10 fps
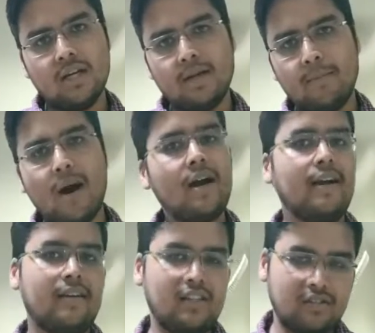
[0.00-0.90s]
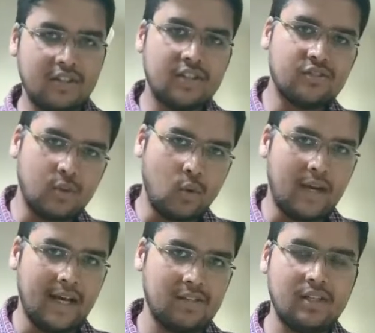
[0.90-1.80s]
market research is known
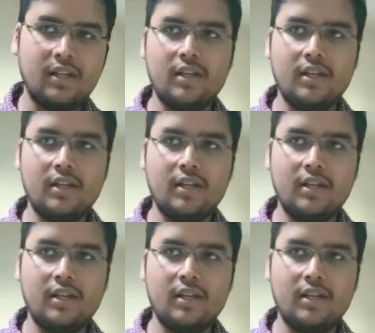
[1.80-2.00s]
as.